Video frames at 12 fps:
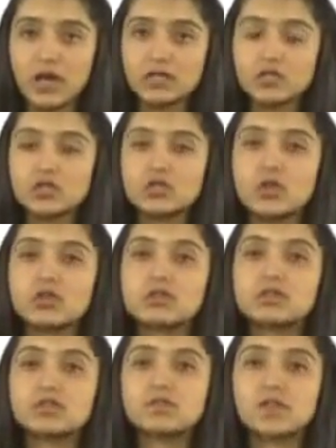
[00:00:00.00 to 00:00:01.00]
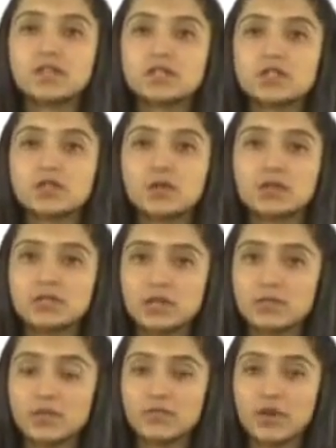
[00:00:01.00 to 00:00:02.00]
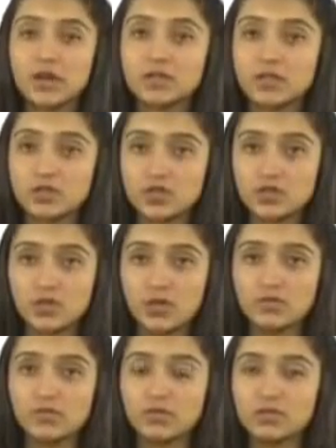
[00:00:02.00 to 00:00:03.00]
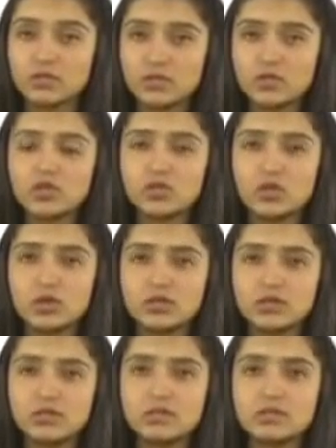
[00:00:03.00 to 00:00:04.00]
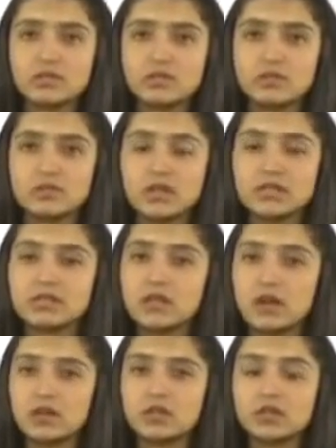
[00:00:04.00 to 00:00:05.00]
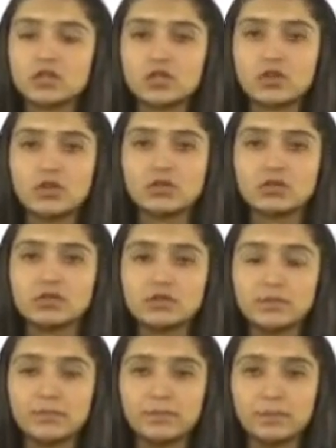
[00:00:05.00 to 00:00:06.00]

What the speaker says: An insurance effected to indemnify the insured for such losses is known as hull insurance.